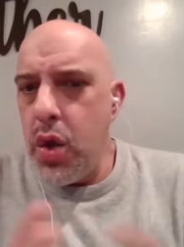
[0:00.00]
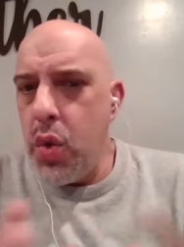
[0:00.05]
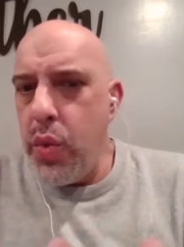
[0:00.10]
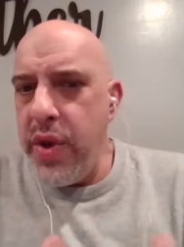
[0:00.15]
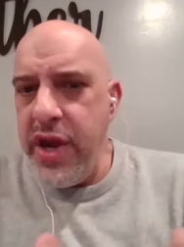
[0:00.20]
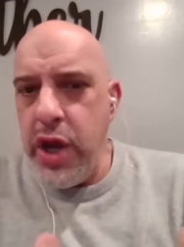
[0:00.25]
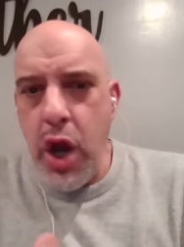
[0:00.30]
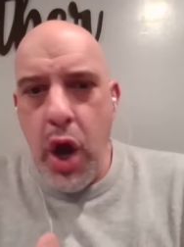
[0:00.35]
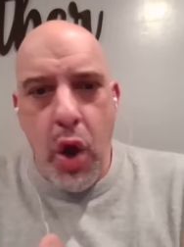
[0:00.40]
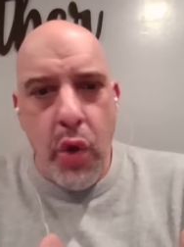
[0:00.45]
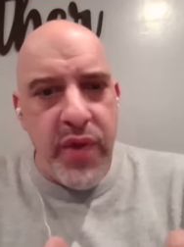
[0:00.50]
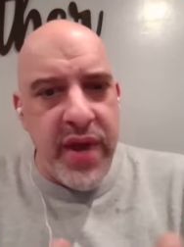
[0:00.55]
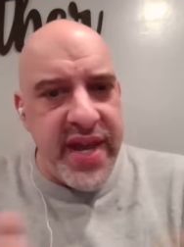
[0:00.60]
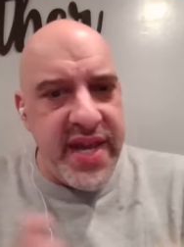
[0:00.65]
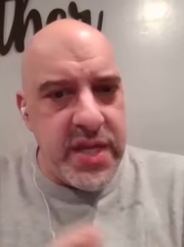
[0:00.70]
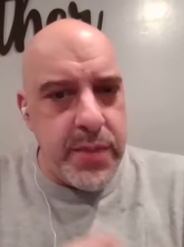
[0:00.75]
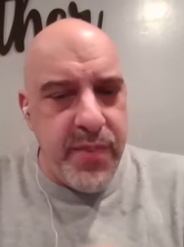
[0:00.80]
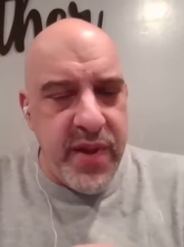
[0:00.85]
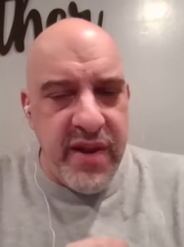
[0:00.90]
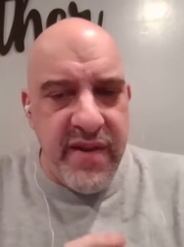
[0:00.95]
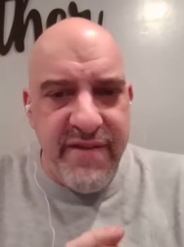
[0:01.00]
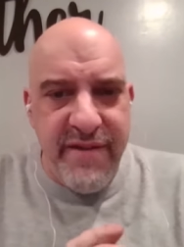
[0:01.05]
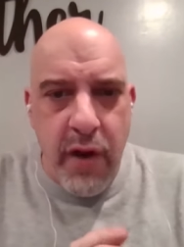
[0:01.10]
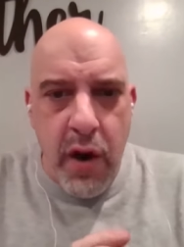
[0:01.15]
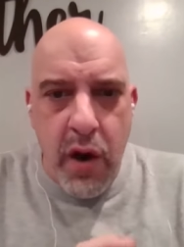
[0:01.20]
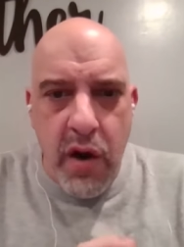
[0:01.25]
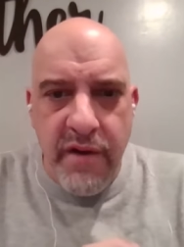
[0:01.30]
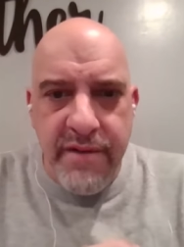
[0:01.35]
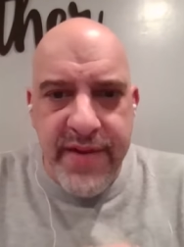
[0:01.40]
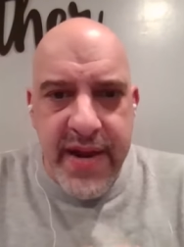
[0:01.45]
we know that he's been
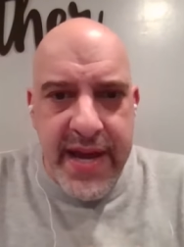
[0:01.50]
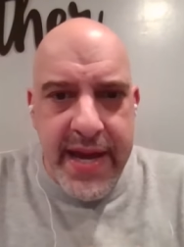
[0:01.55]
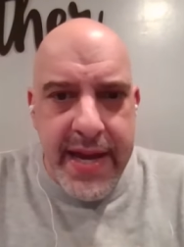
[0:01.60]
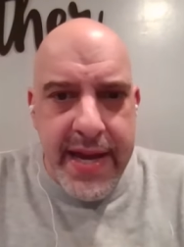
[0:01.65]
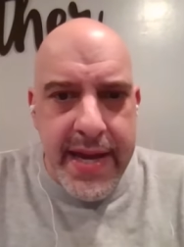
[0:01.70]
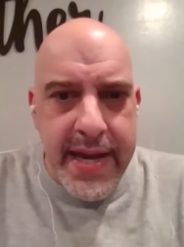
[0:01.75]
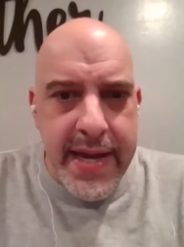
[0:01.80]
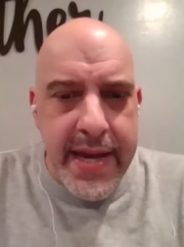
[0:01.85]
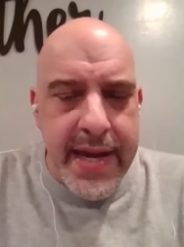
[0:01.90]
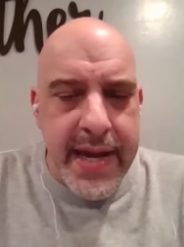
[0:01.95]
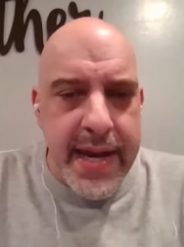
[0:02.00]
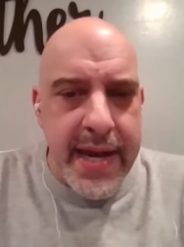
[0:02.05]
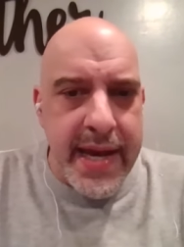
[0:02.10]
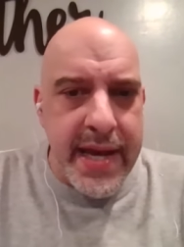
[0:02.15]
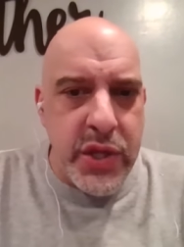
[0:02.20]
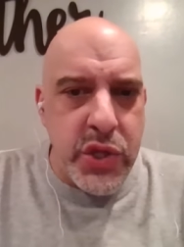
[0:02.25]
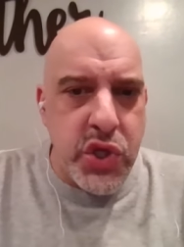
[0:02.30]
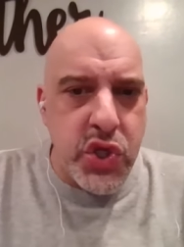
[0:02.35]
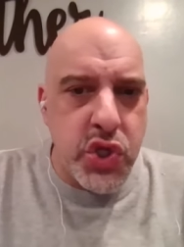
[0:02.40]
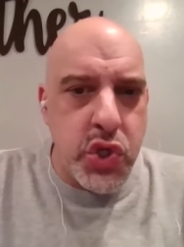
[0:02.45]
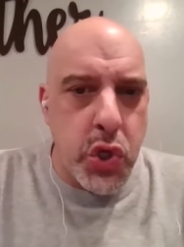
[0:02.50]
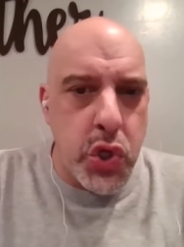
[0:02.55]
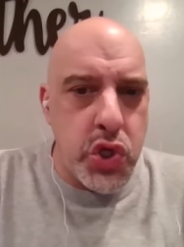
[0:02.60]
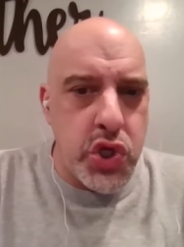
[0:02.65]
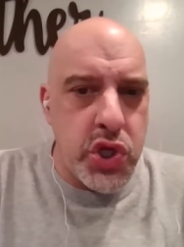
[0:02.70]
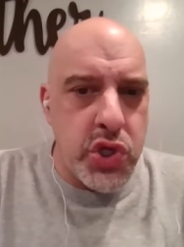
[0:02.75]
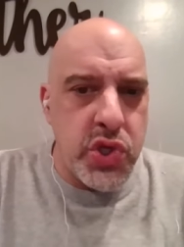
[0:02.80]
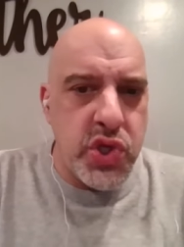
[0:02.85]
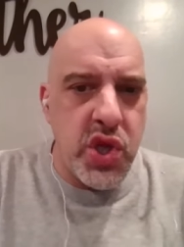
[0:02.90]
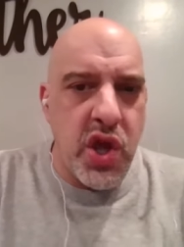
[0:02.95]
involved in
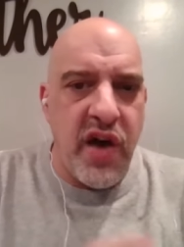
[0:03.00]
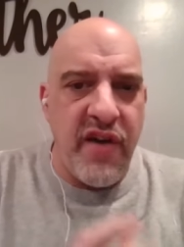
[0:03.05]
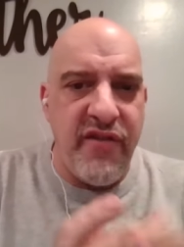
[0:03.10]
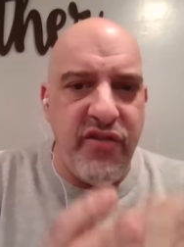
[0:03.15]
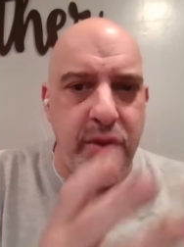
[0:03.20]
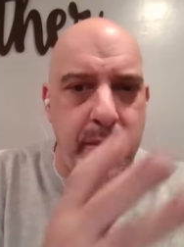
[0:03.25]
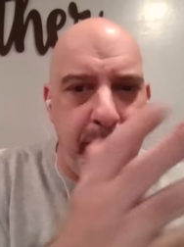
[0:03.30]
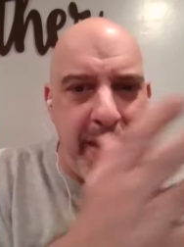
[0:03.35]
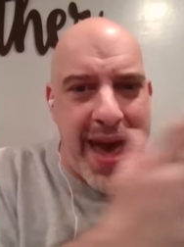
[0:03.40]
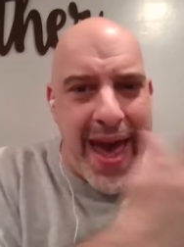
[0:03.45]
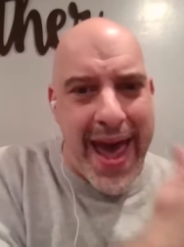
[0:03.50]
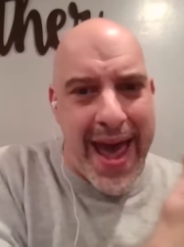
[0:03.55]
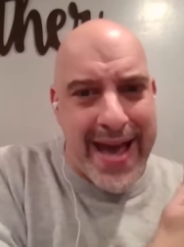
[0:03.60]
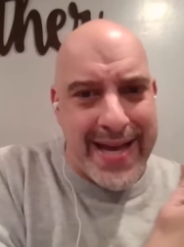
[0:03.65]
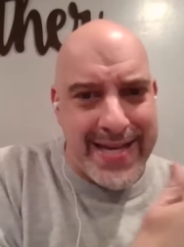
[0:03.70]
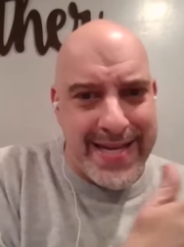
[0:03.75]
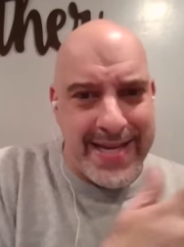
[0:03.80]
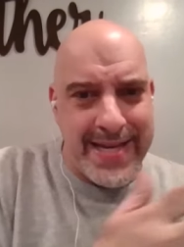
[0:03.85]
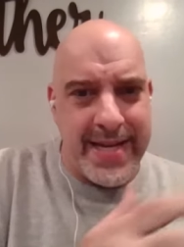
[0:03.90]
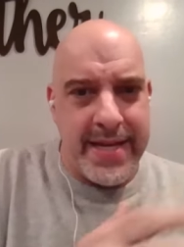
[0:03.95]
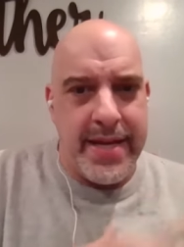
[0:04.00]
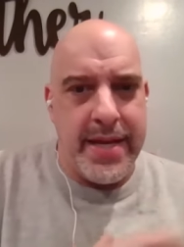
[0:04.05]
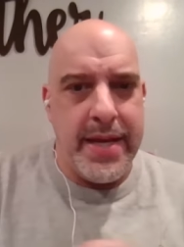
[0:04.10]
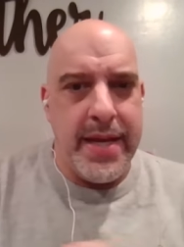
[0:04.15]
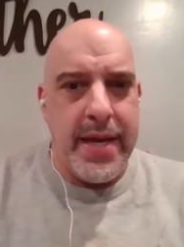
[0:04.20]
insurgents of the past.